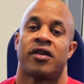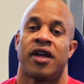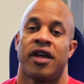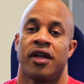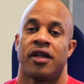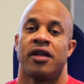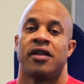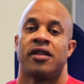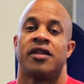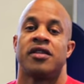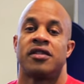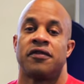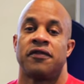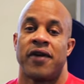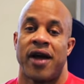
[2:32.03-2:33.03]
Okay, this
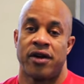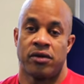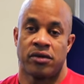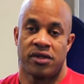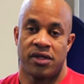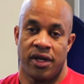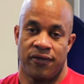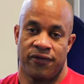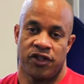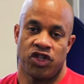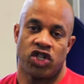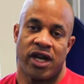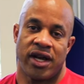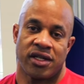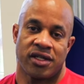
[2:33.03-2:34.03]
is the final tip for
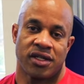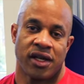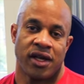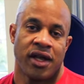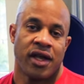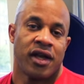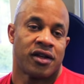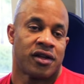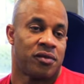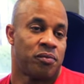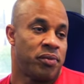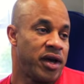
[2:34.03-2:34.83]
chest, the